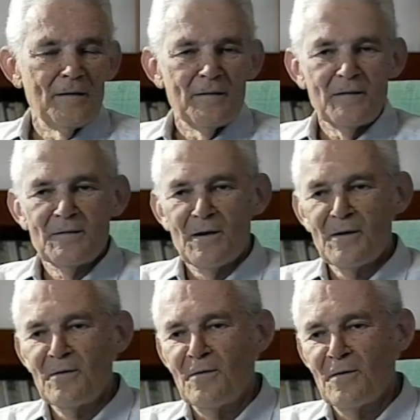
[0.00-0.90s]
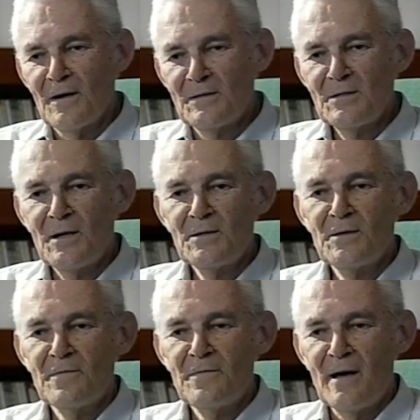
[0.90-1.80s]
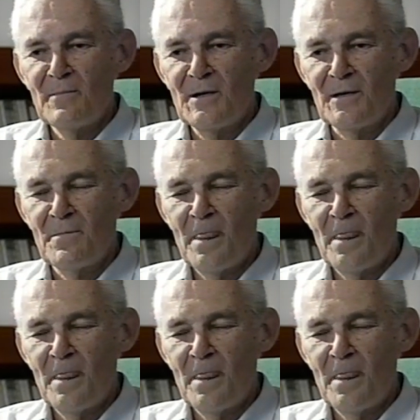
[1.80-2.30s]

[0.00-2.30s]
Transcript: He got a great sense of family.